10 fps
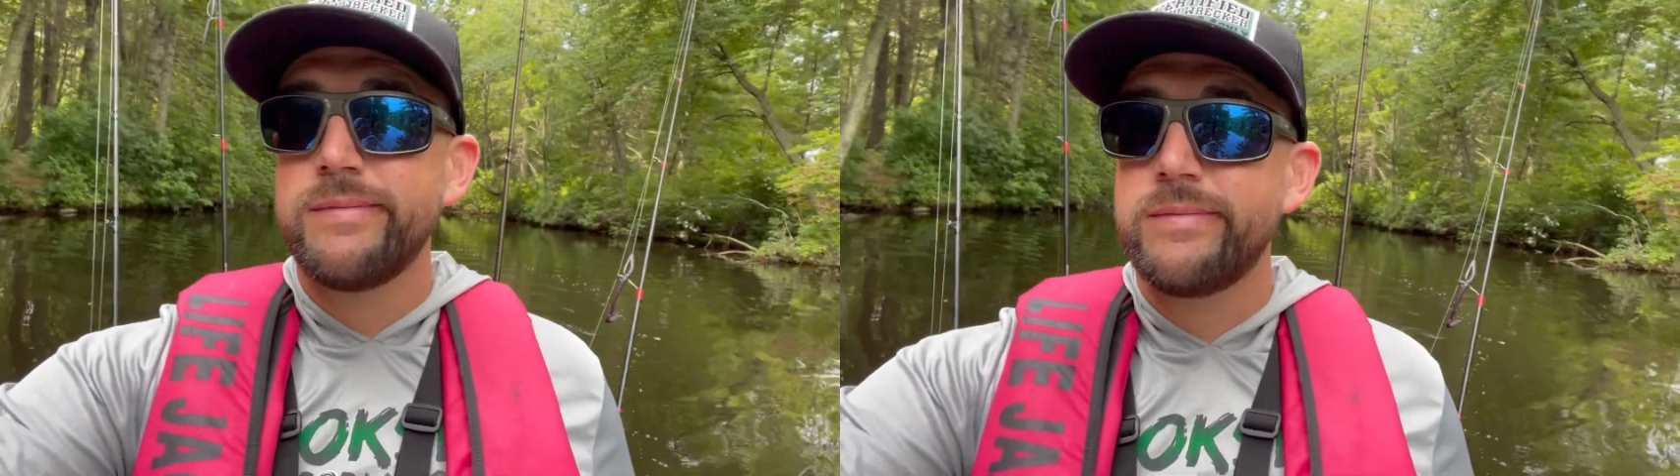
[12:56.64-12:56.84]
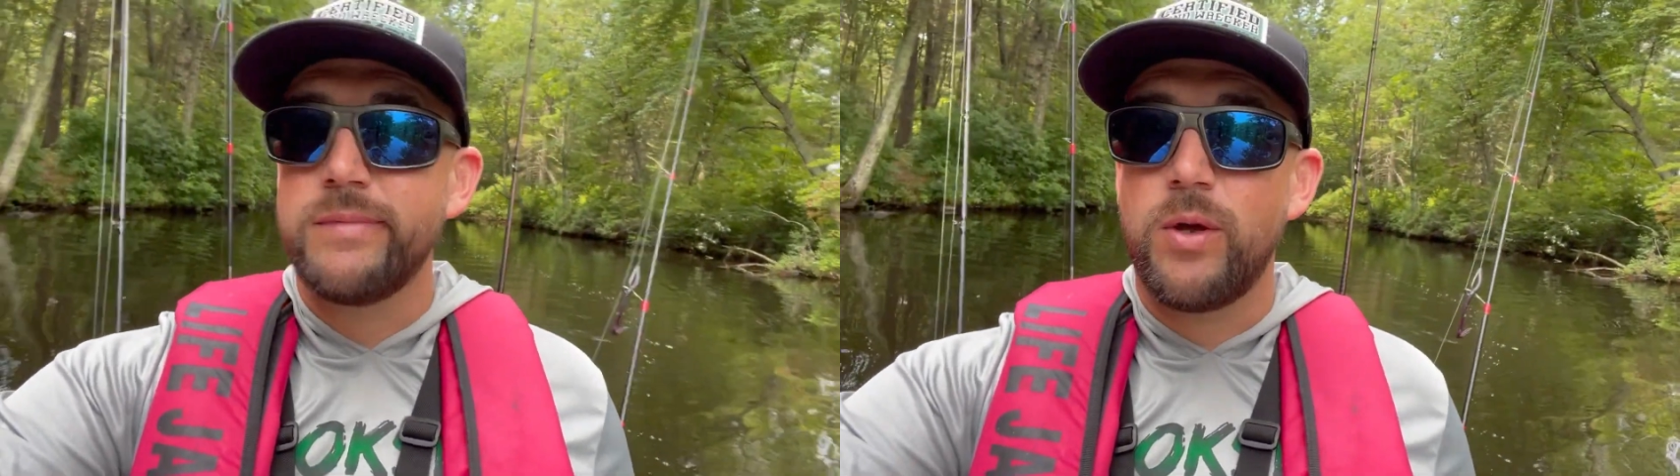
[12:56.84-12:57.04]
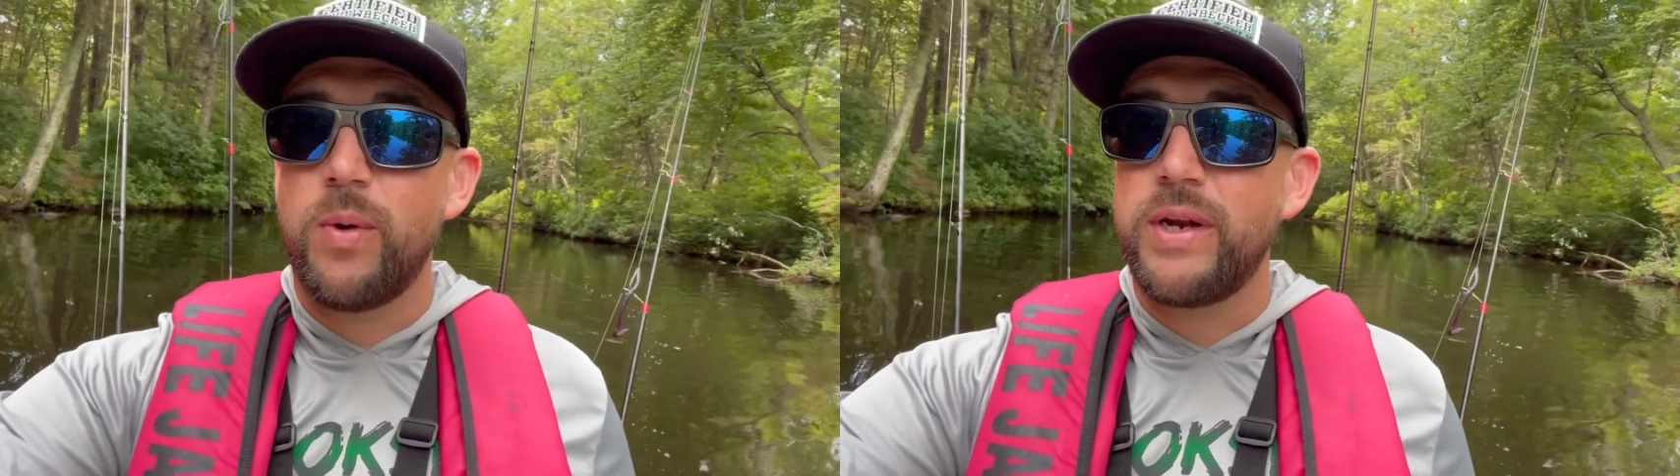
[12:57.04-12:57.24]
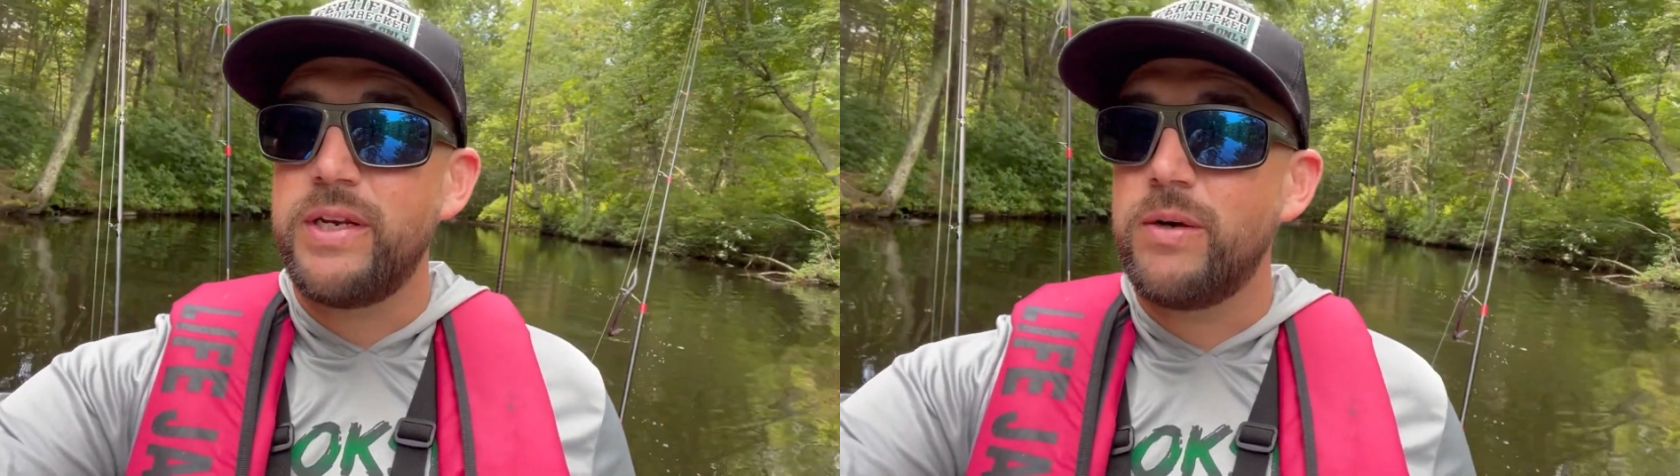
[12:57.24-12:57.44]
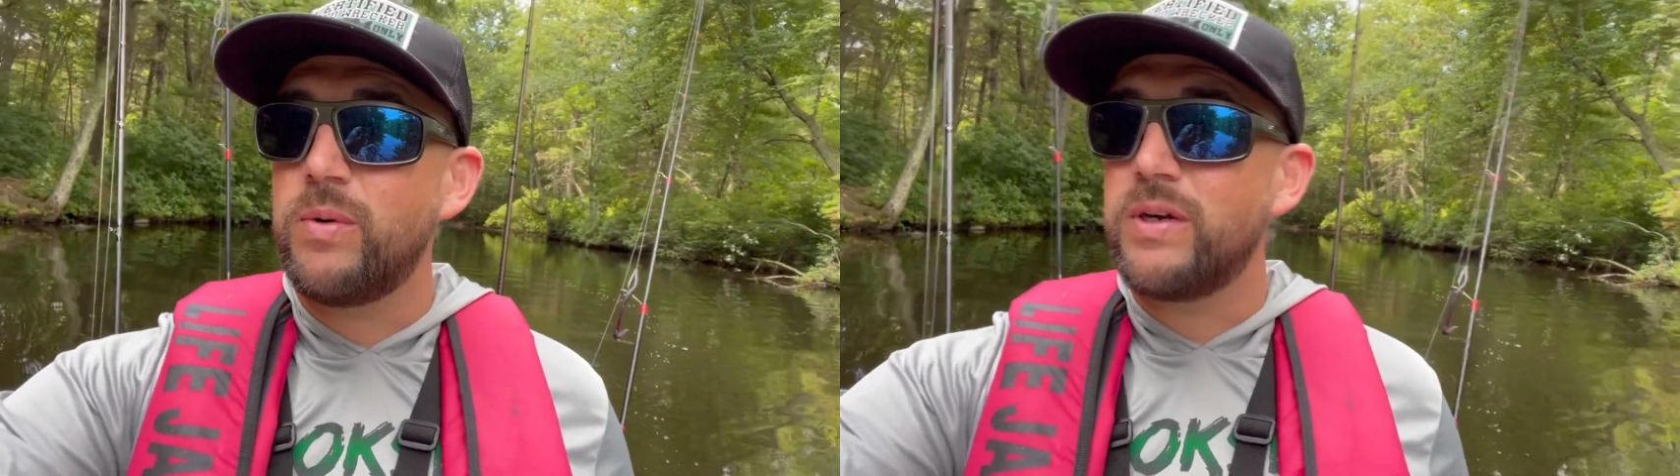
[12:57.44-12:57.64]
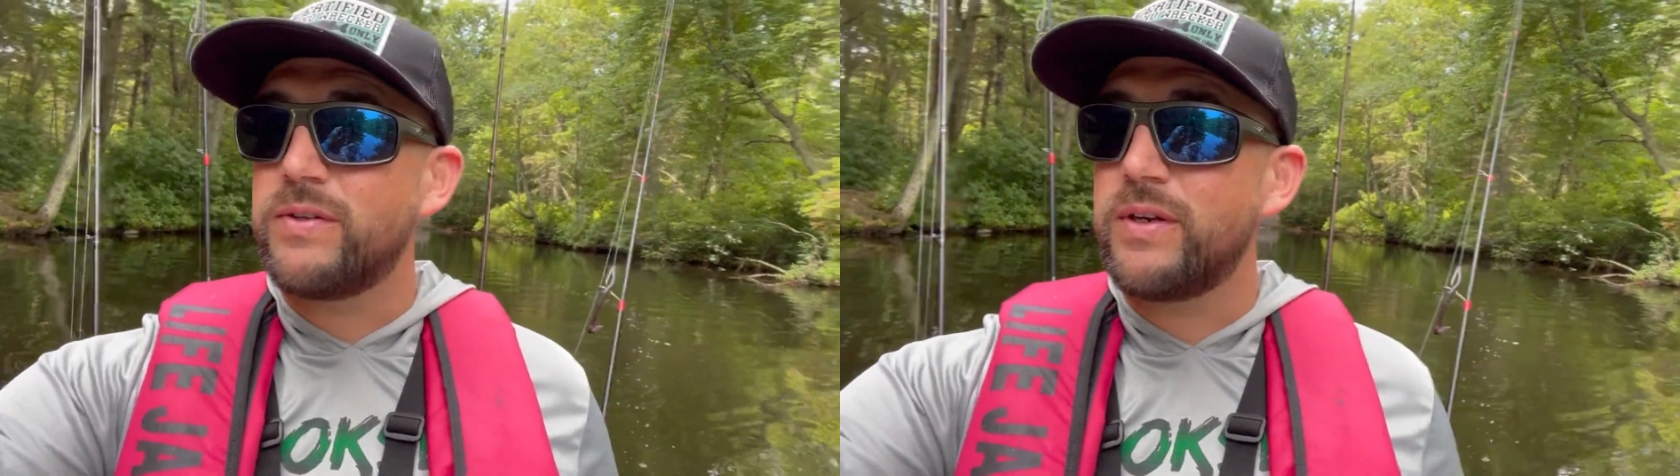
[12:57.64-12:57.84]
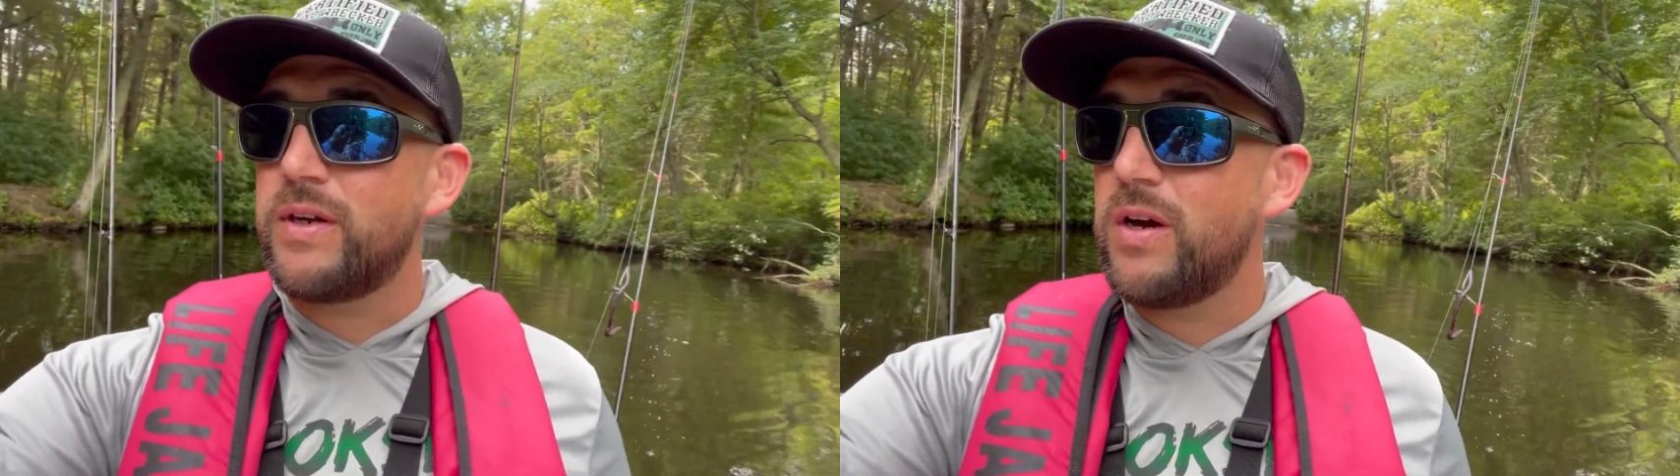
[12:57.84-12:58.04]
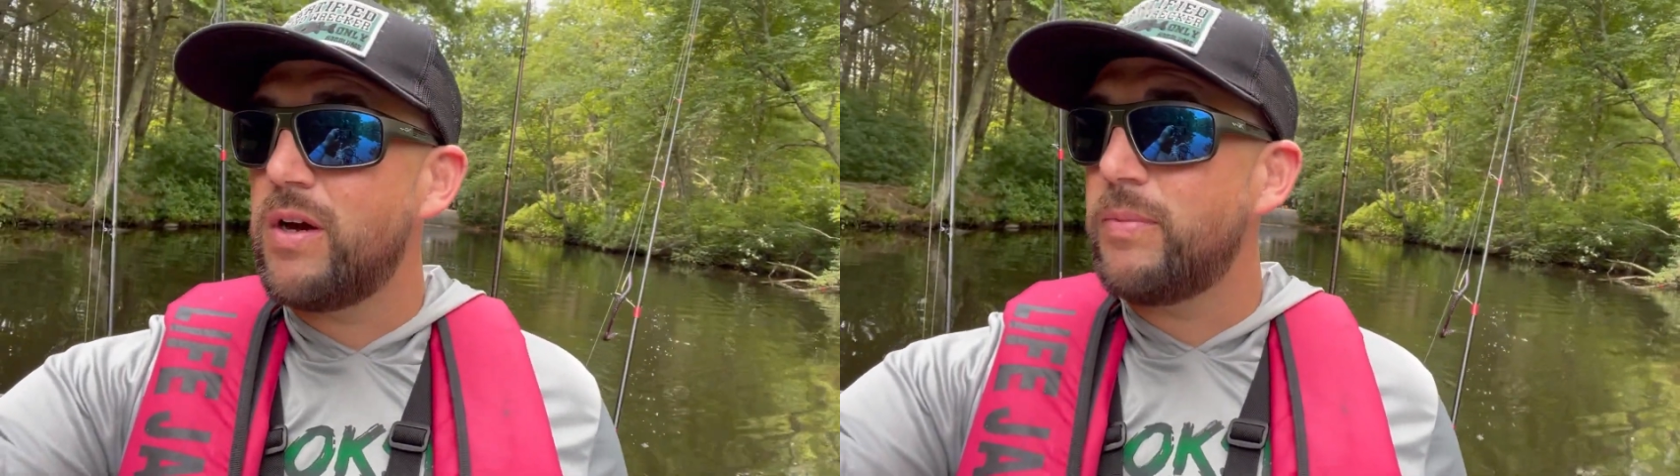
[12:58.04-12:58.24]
no idea what is to come,